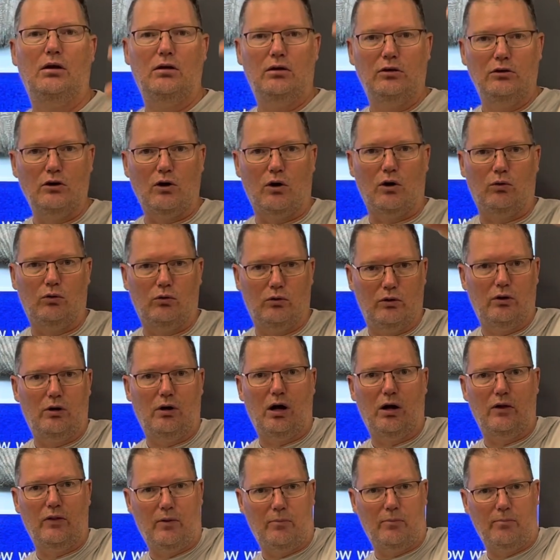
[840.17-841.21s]
you know,
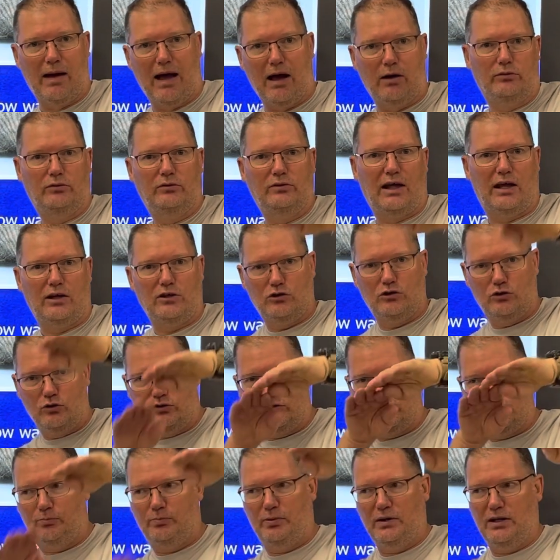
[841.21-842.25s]
the mountain that used
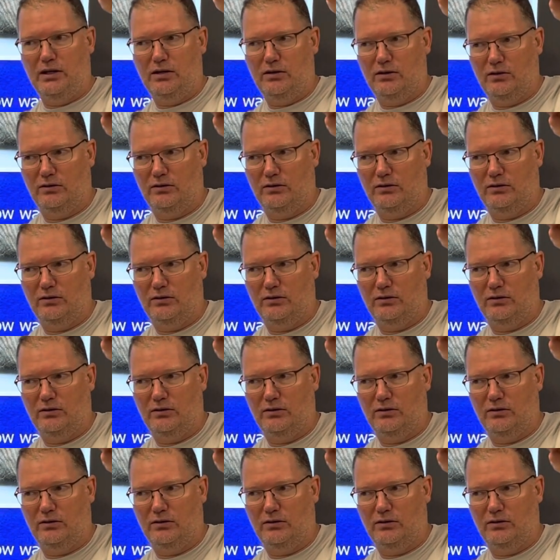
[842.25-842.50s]
to be